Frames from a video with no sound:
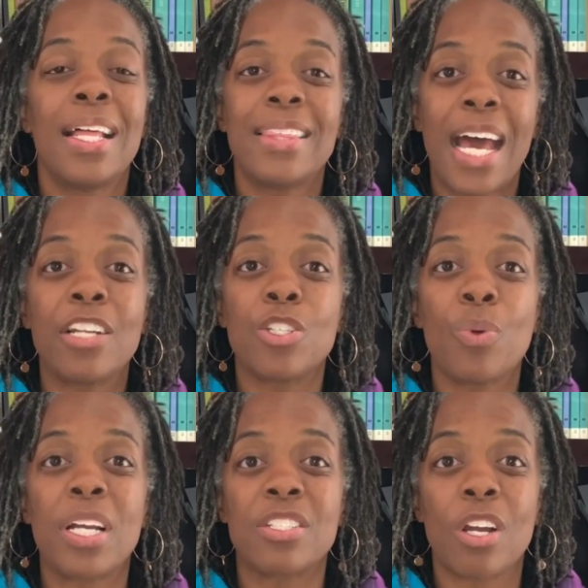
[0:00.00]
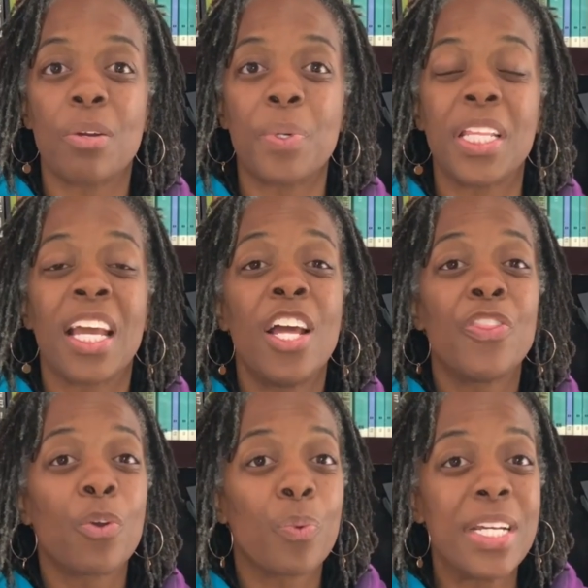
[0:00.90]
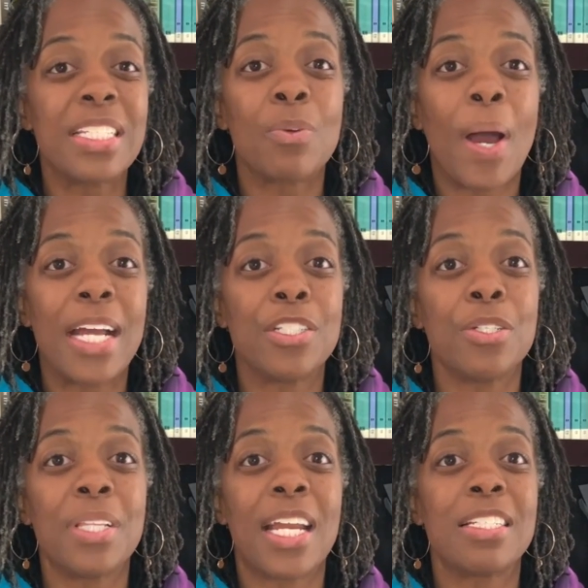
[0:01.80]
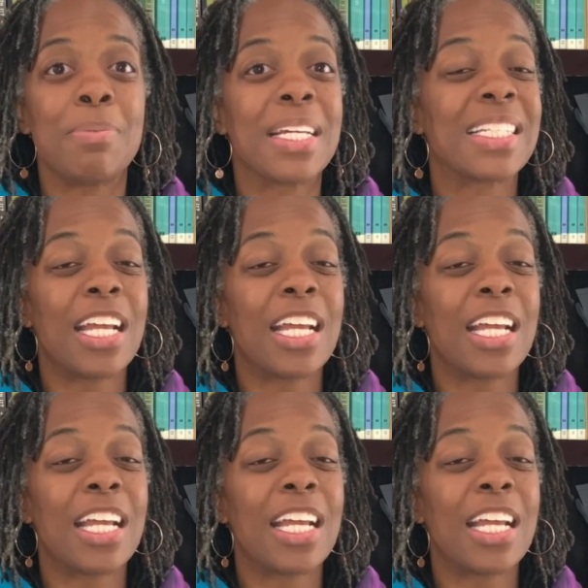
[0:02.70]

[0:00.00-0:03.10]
That is who I start with. The reason why I do that is because